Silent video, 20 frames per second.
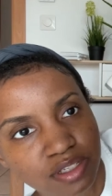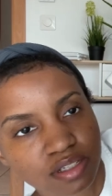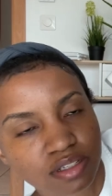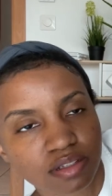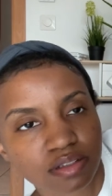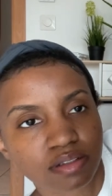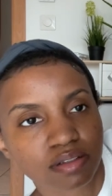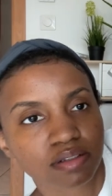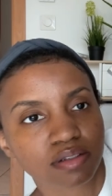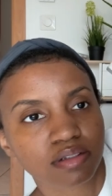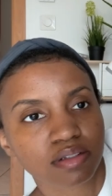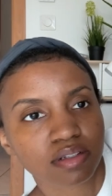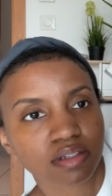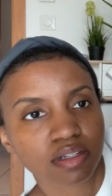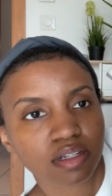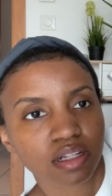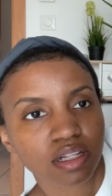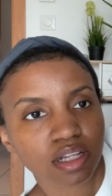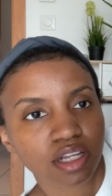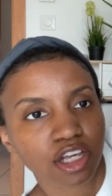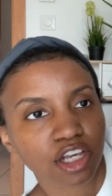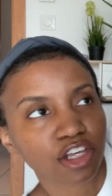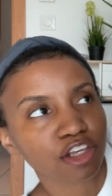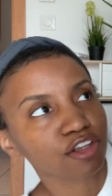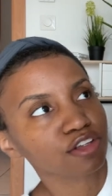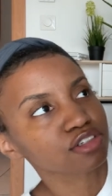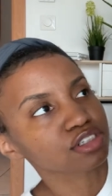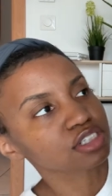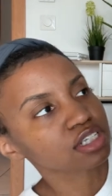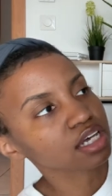And
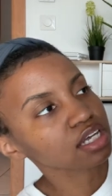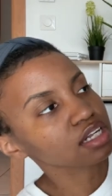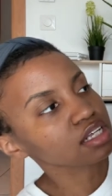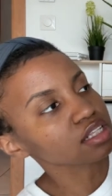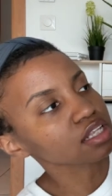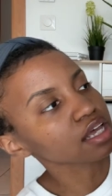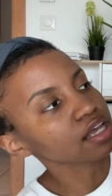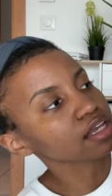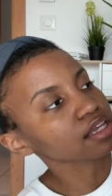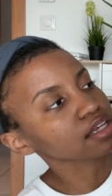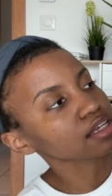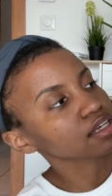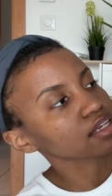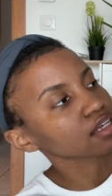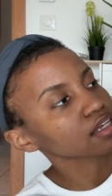you just kind of like